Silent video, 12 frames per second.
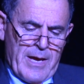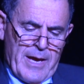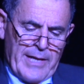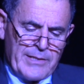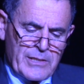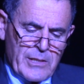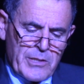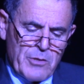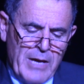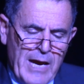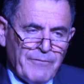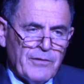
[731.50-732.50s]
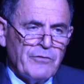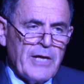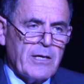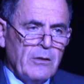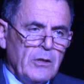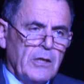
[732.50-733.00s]
And so you have to
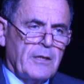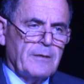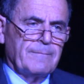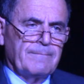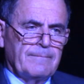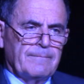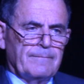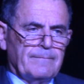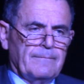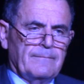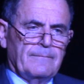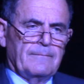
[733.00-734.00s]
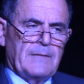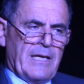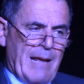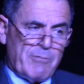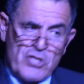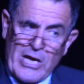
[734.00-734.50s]
take a look,
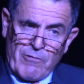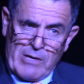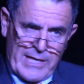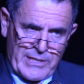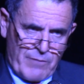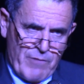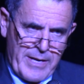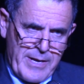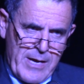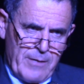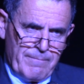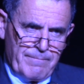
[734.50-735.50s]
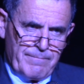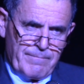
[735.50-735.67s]
and I'm generalizing right now.